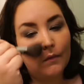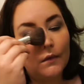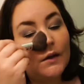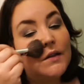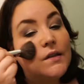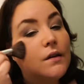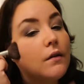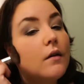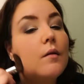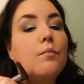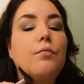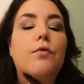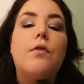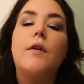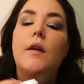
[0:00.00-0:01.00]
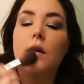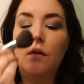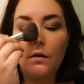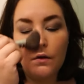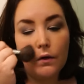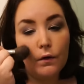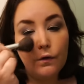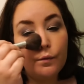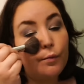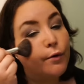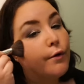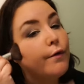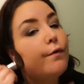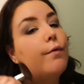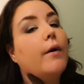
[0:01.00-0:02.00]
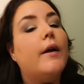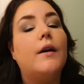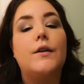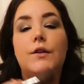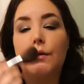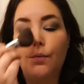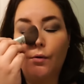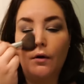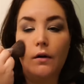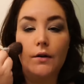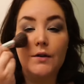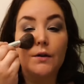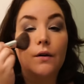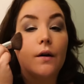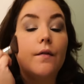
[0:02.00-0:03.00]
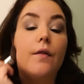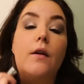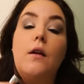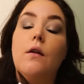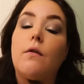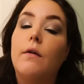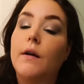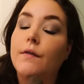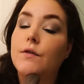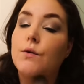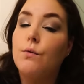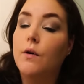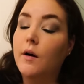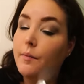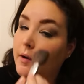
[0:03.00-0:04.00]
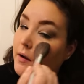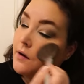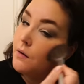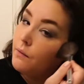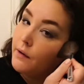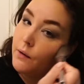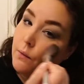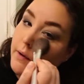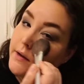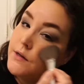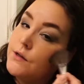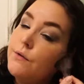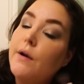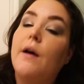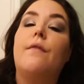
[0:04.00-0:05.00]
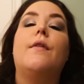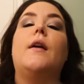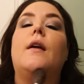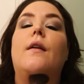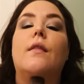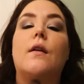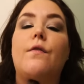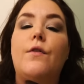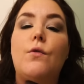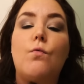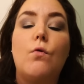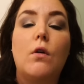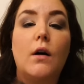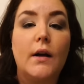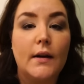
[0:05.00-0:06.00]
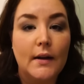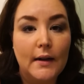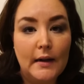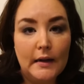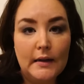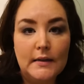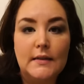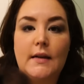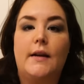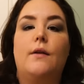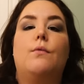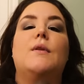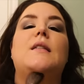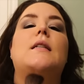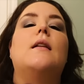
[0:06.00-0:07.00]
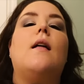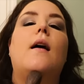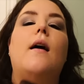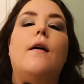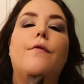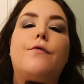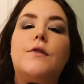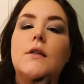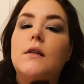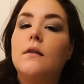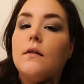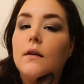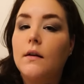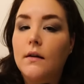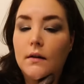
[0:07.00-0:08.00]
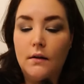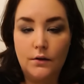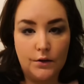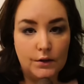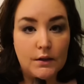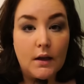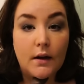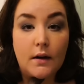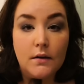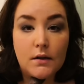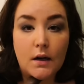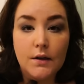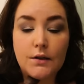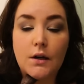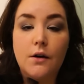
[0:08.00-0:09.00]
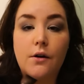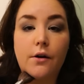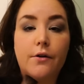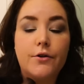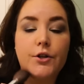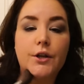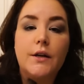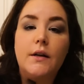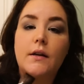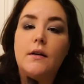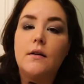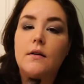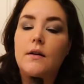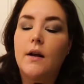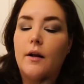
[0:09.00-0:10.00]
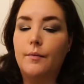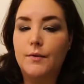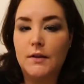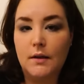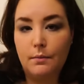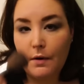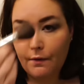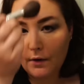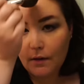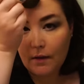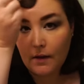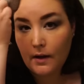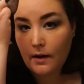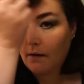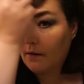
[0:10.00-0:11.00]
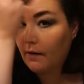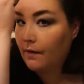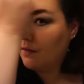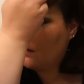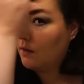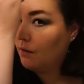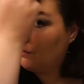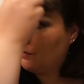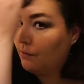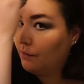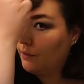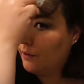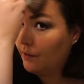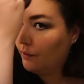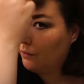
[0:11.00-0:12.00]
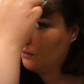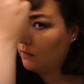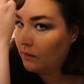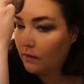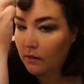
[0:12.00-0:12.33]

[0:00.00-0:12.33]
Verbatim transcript: It's a complete goof-proof way to do bronzer and then you don't have to worry about going way too heavy. And then if you want, take what's left, just kind of dust under your chin to help slim everything out and then go through